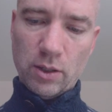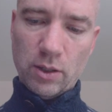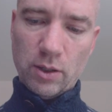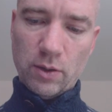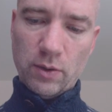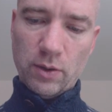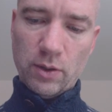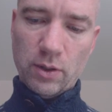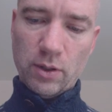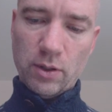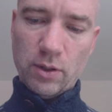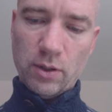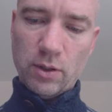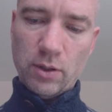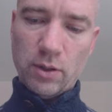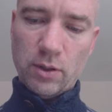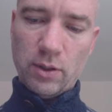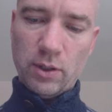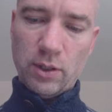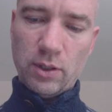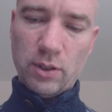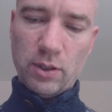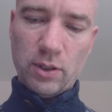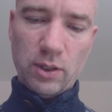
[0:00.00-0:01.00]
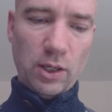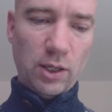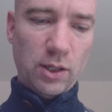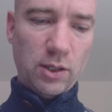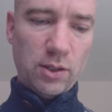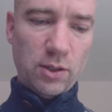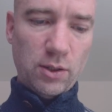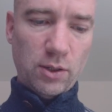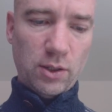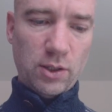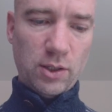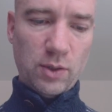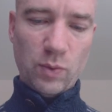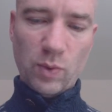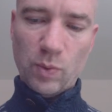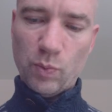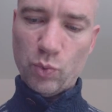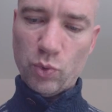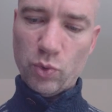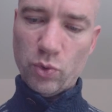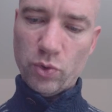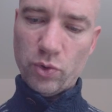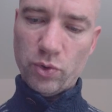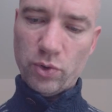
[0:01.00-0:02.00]
136. Not so
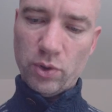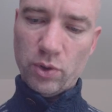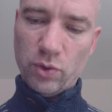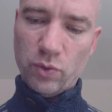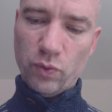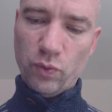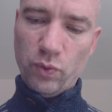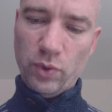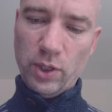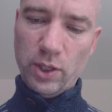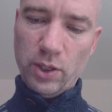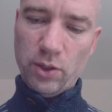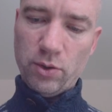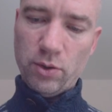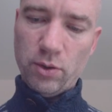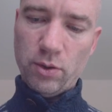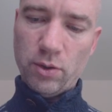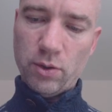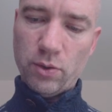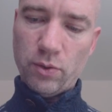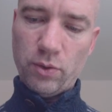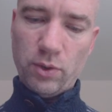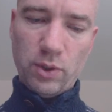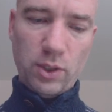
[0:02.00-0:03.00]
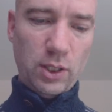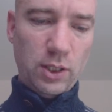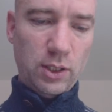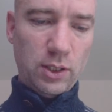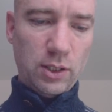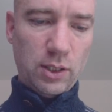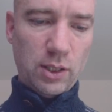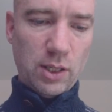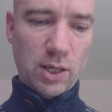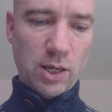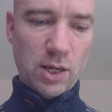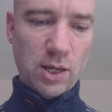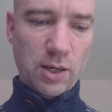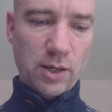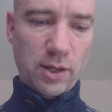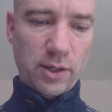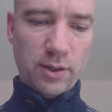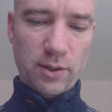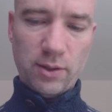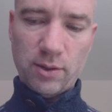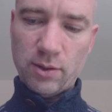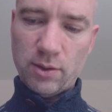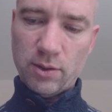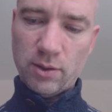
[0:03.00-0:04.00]
important really to note these down. I'll
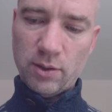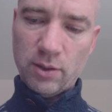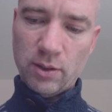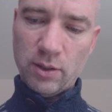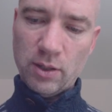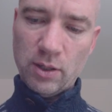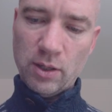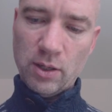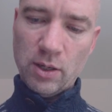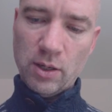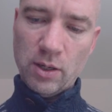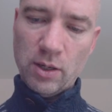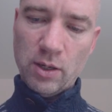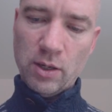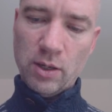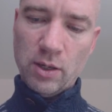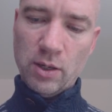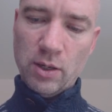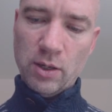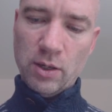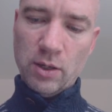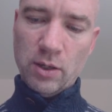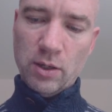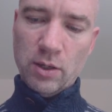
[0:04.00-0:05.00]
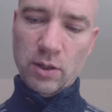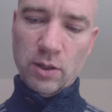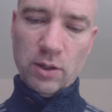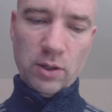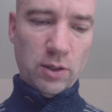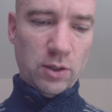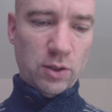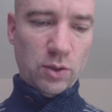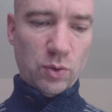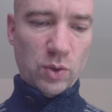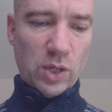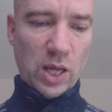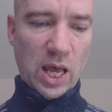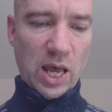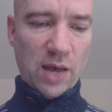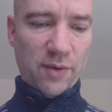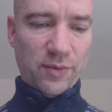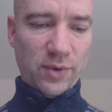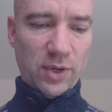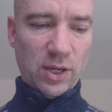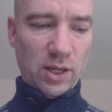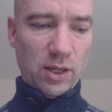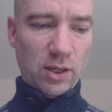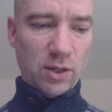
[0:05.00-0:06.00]
just have
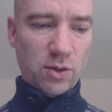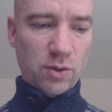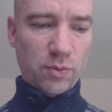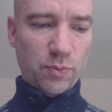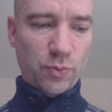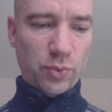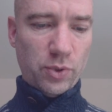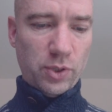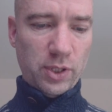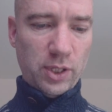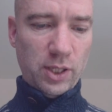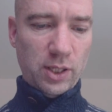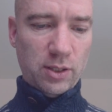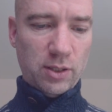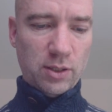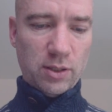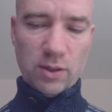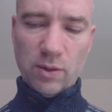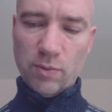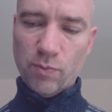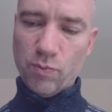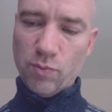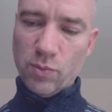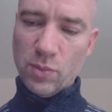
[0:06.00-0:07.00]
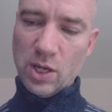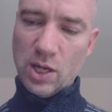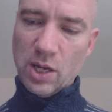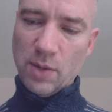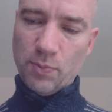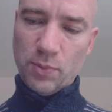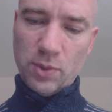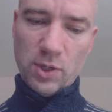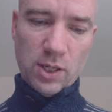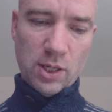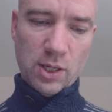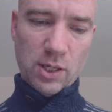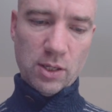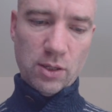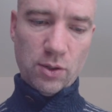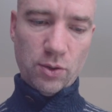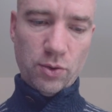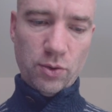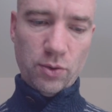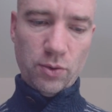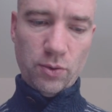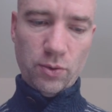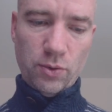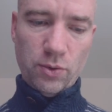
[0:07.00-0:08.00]
a complete map now.
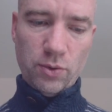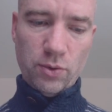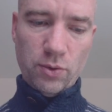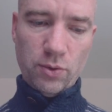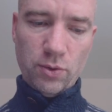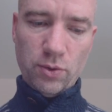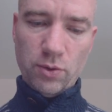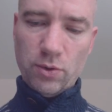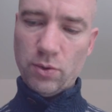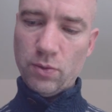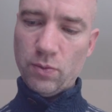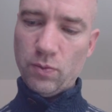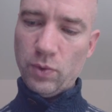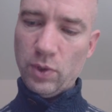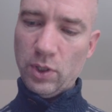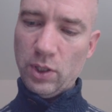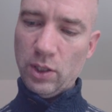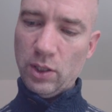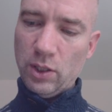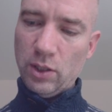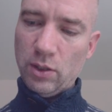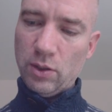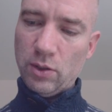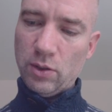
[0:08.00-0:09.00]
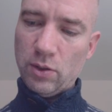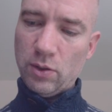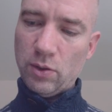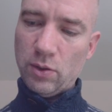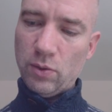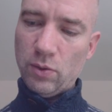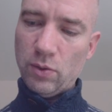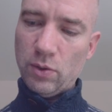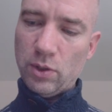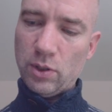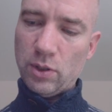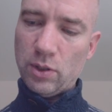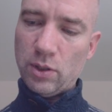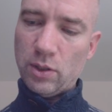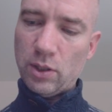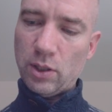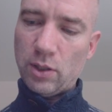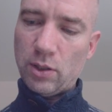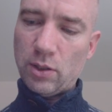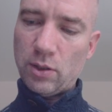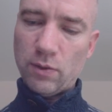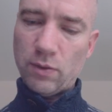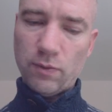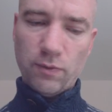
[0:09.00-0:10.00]
2, 2, 3, 2,
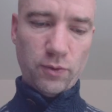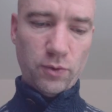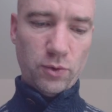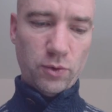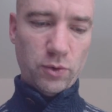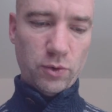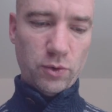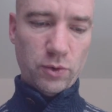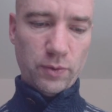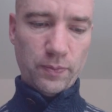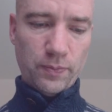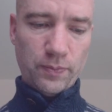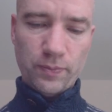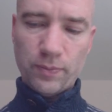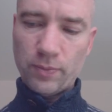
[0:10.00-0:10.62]
6, 4,